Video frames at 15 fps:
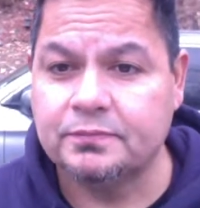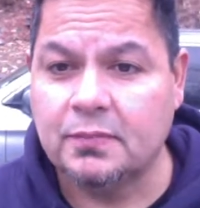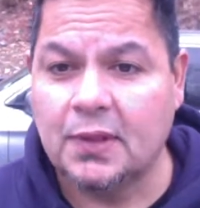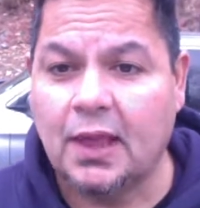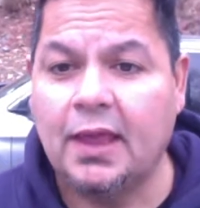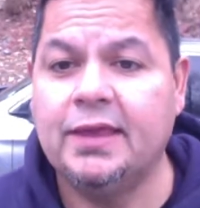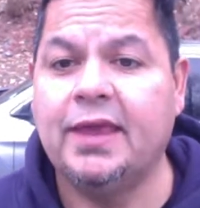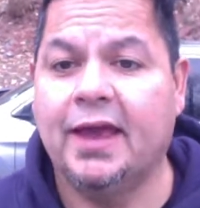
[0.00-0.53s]

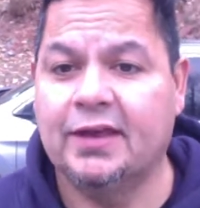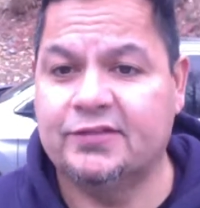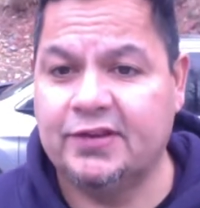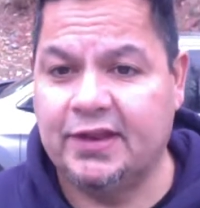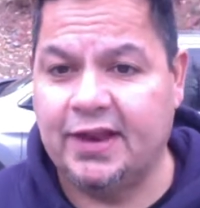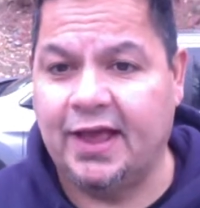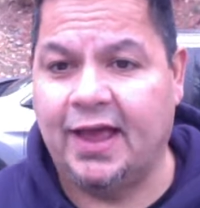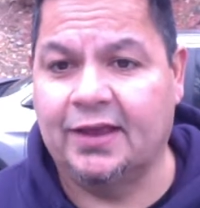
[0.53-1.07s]
Yes,
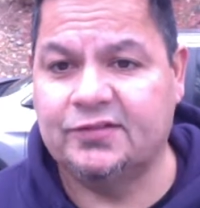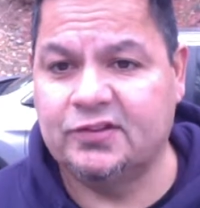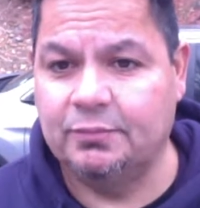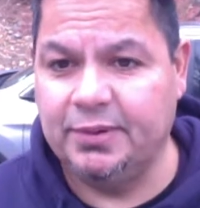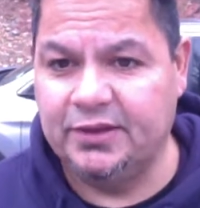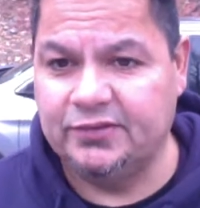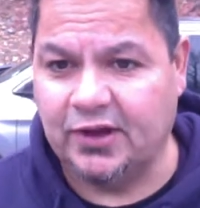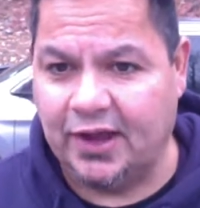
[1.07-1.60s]
it has to
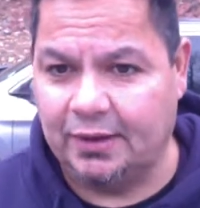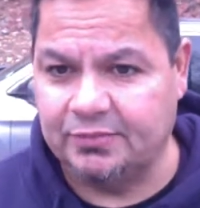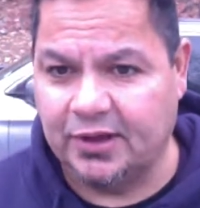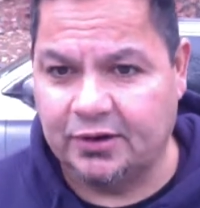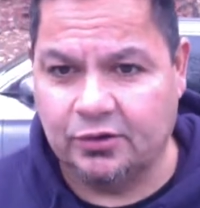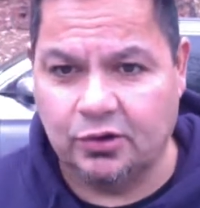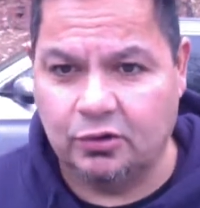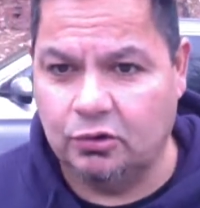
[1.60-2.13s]
be typed. I
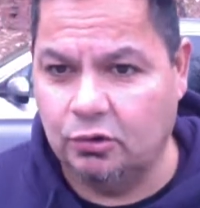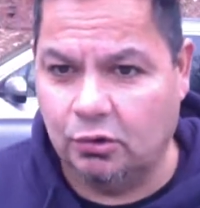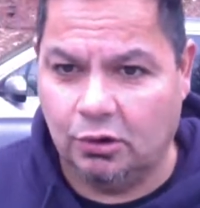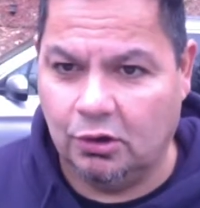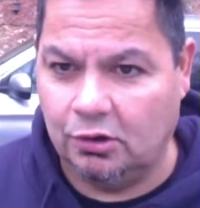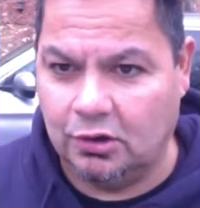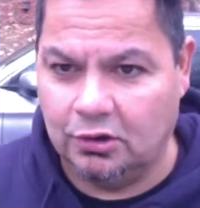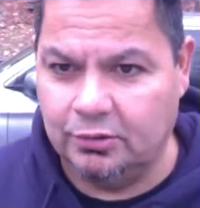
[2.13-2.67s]
don't know who
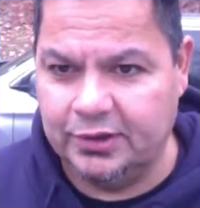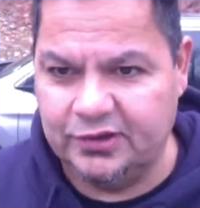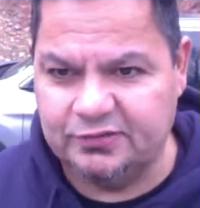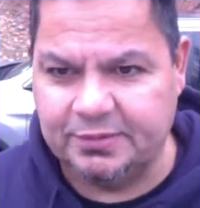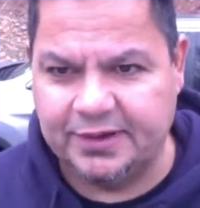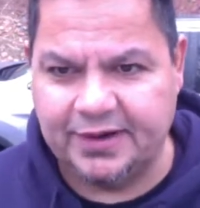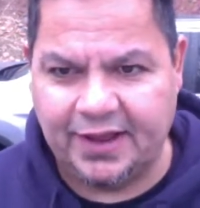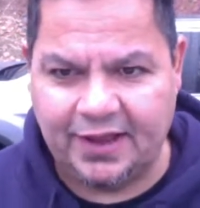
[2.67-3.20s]
hello is,
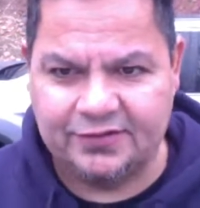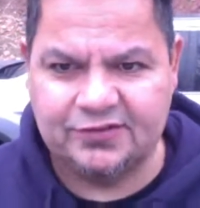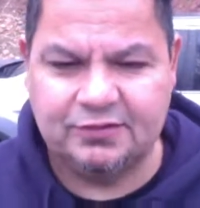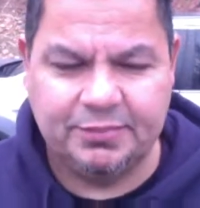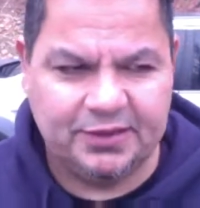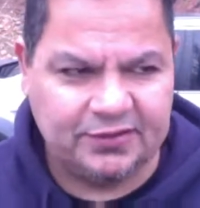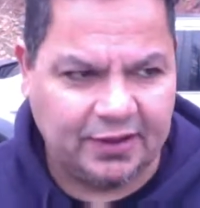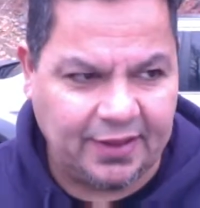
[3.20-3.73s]
but it has to
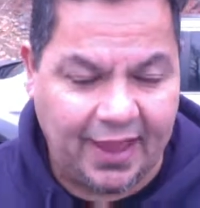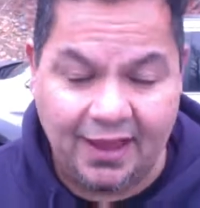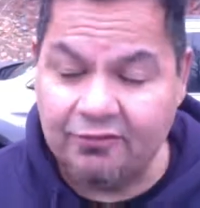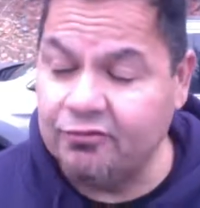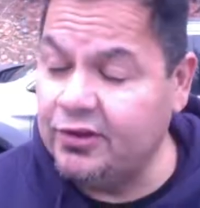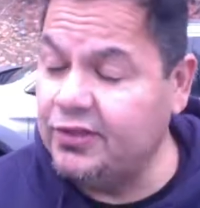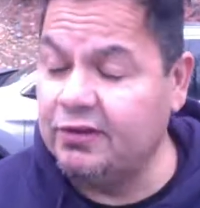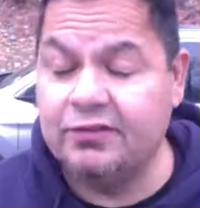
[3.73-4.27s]
be typed.
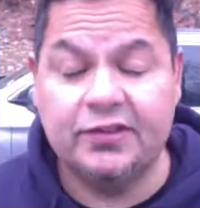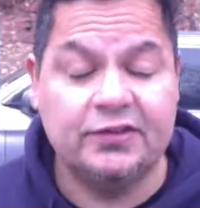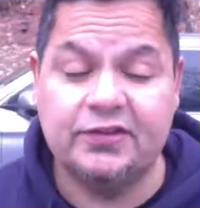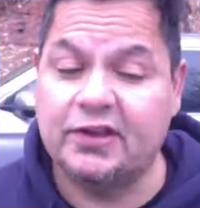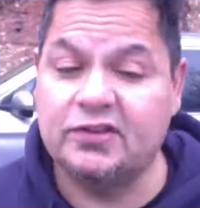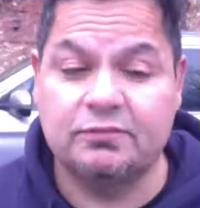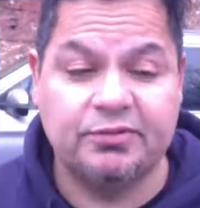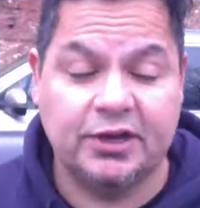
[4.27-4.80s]
Everything for this
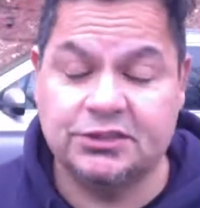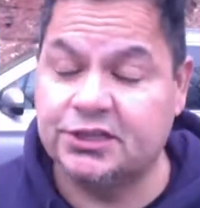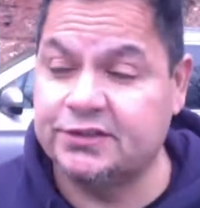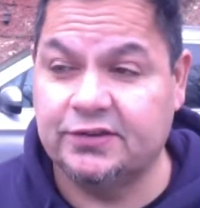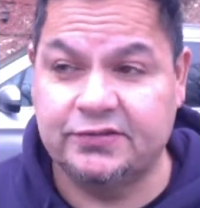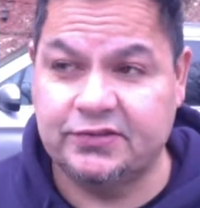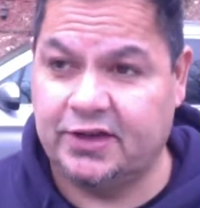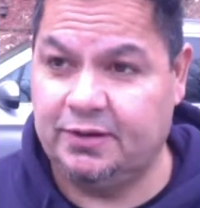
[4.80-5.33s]
exit project
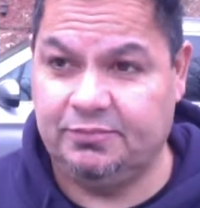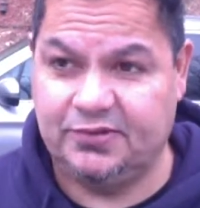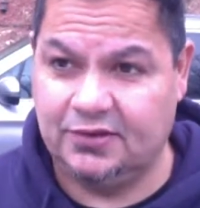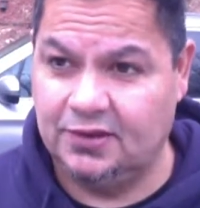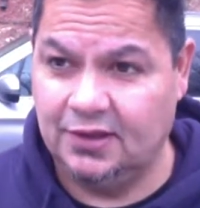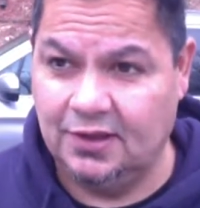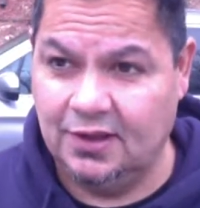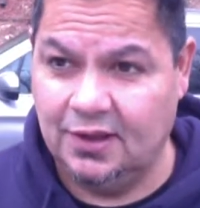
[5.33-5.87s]
is typed.
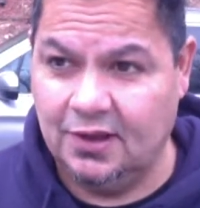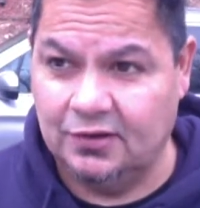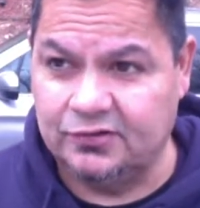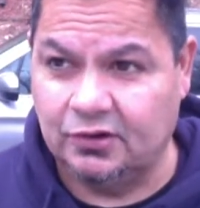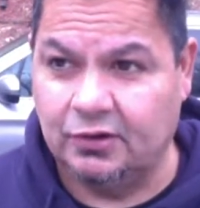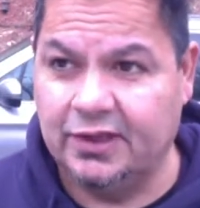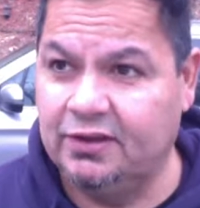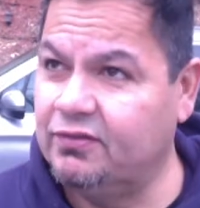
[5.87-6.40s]

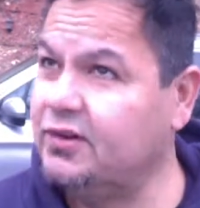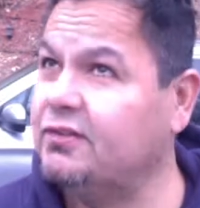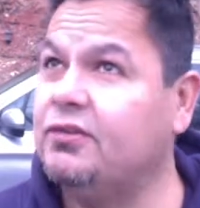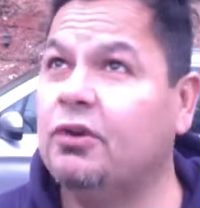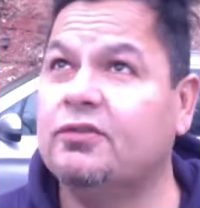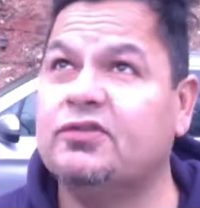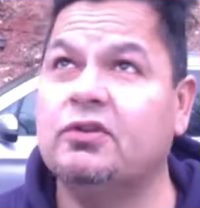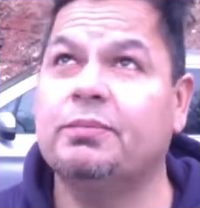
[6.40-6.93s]
So even if you
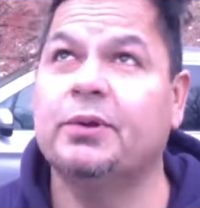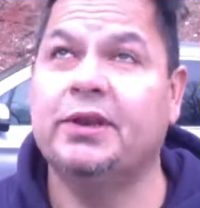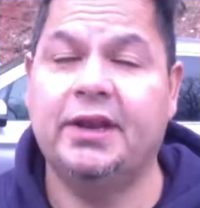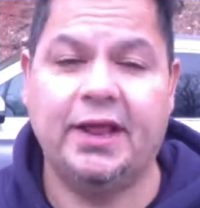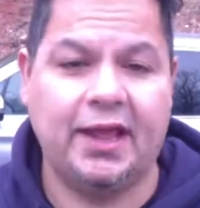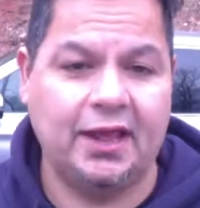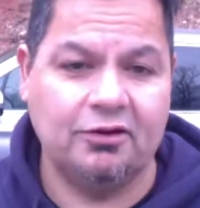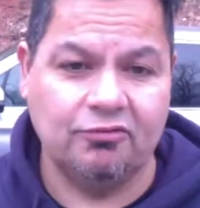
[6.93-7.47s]
have super neat
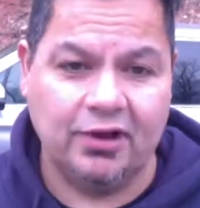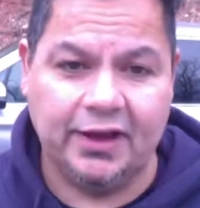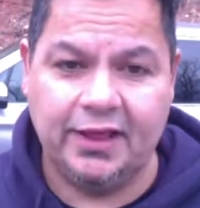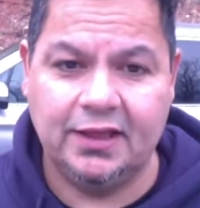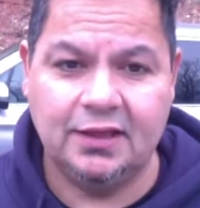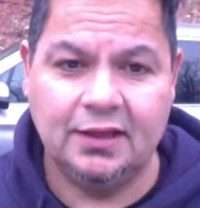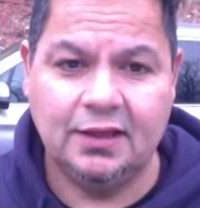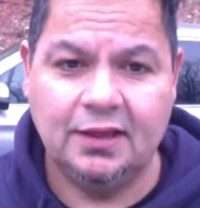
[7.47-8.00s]

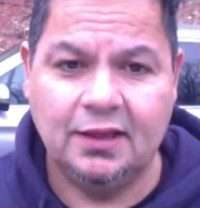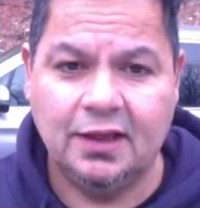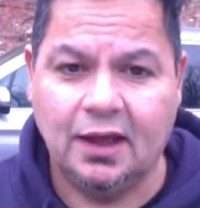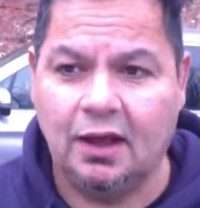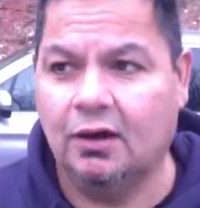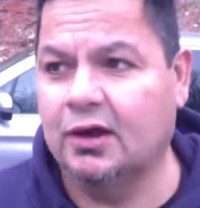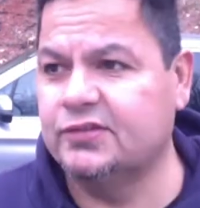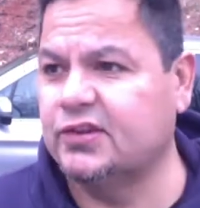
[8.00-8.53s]
handwriting,
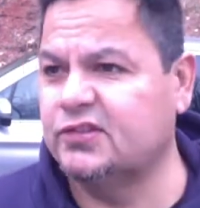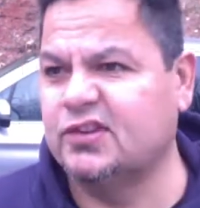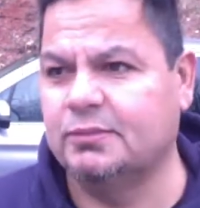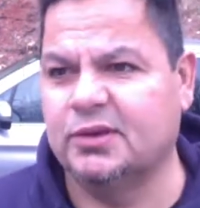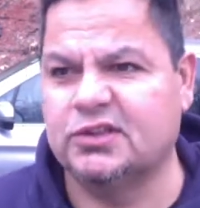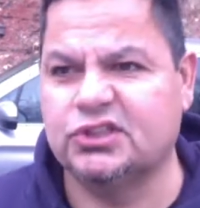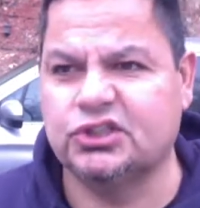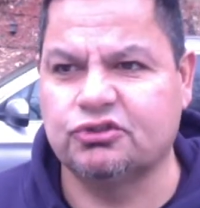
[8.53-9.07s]
unless it's an
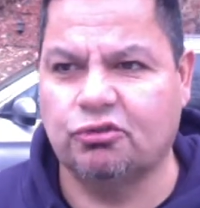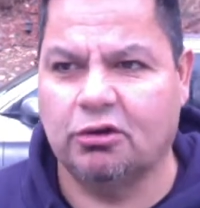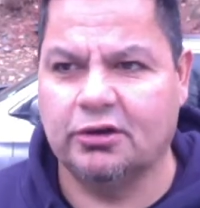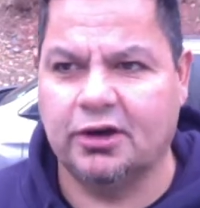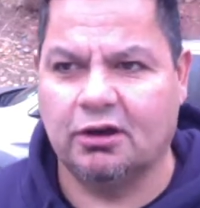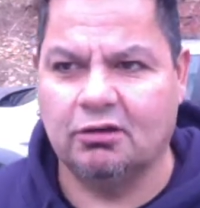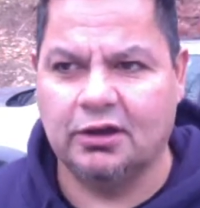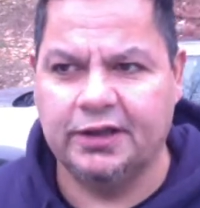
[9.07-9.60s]

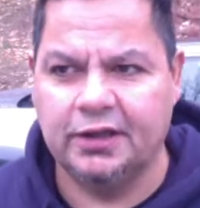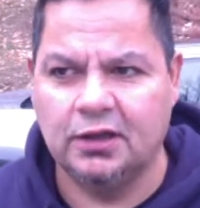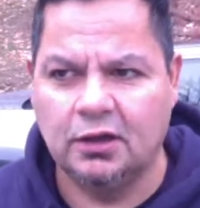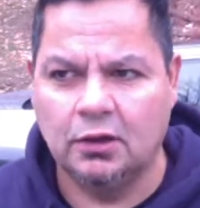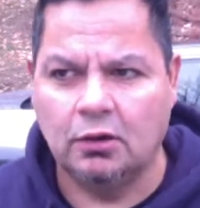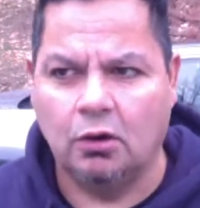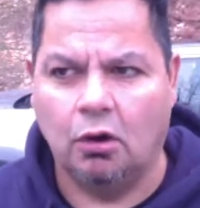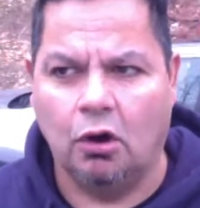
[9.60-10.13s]
extraordinarily
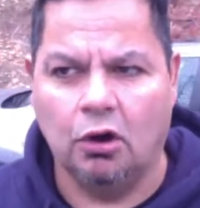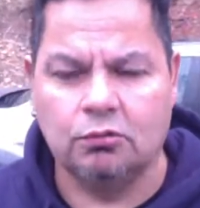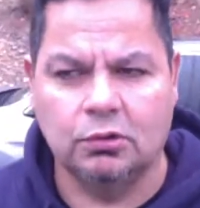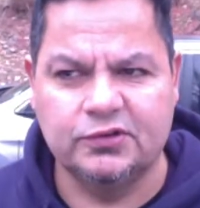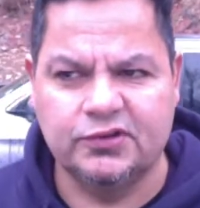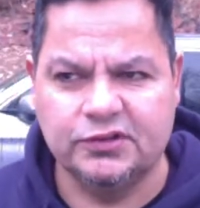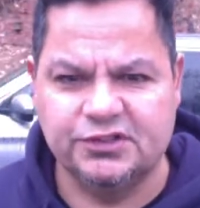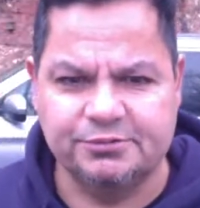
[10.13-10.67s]

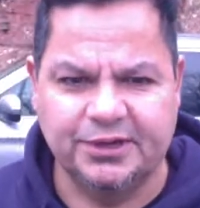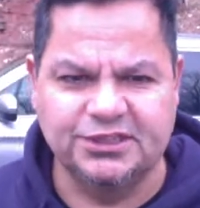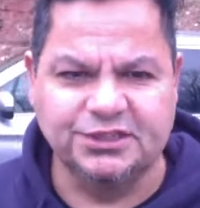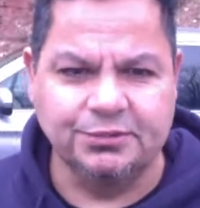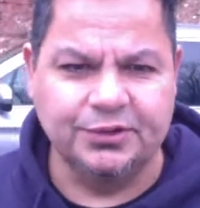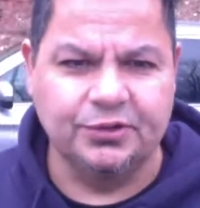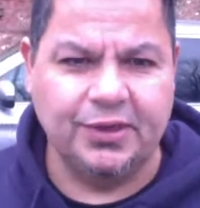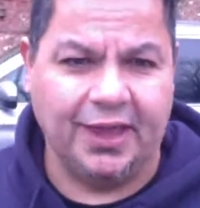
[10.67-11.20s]
awkward situation
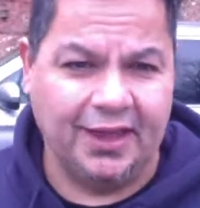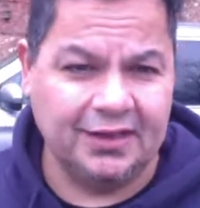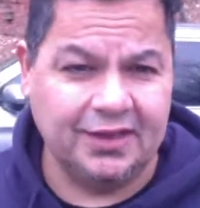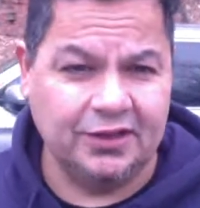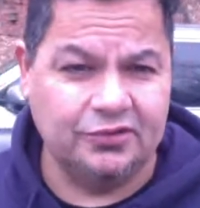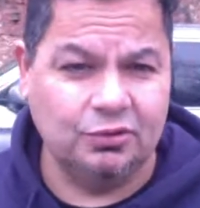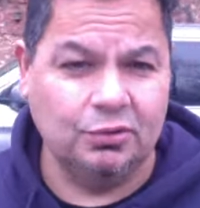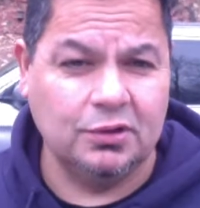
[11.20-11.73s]
where you can't
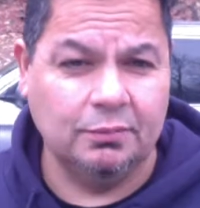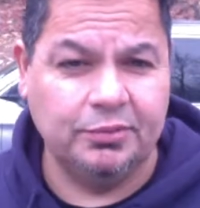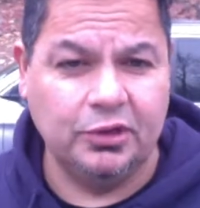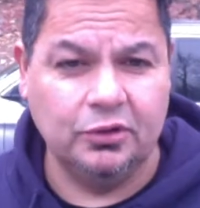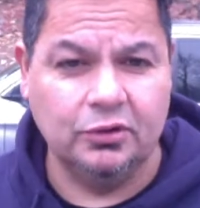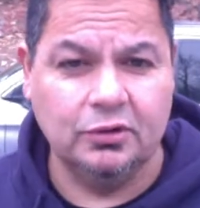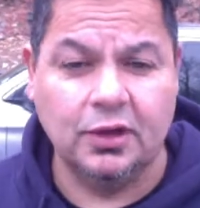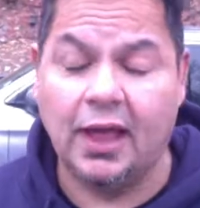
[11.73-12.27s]
get to a
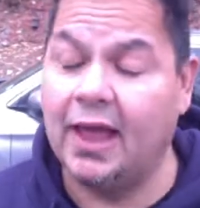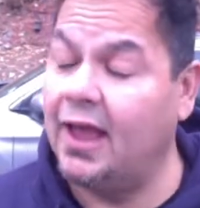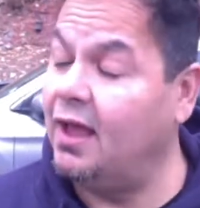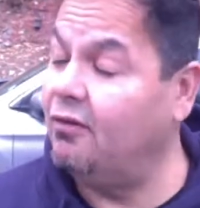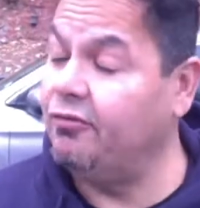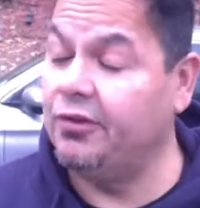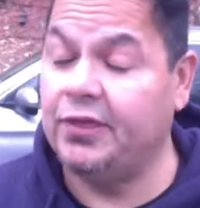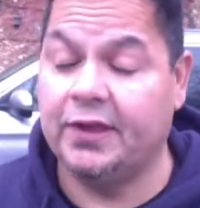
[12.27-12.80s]
computer,
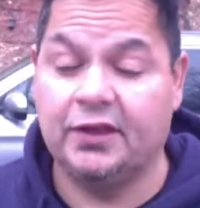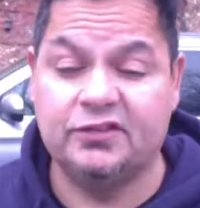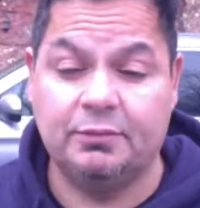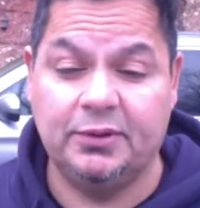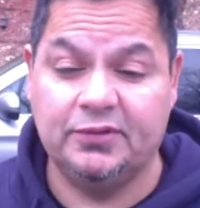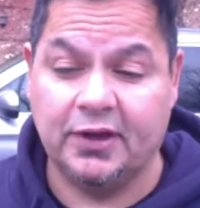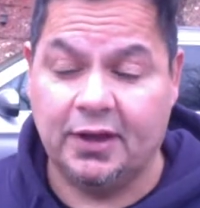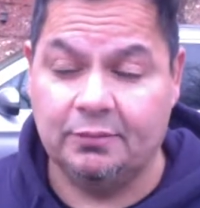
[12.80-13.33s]
everything has to be
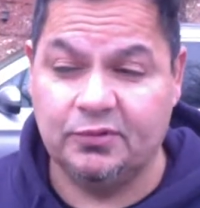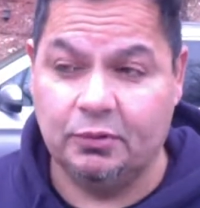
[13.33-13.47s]
typed.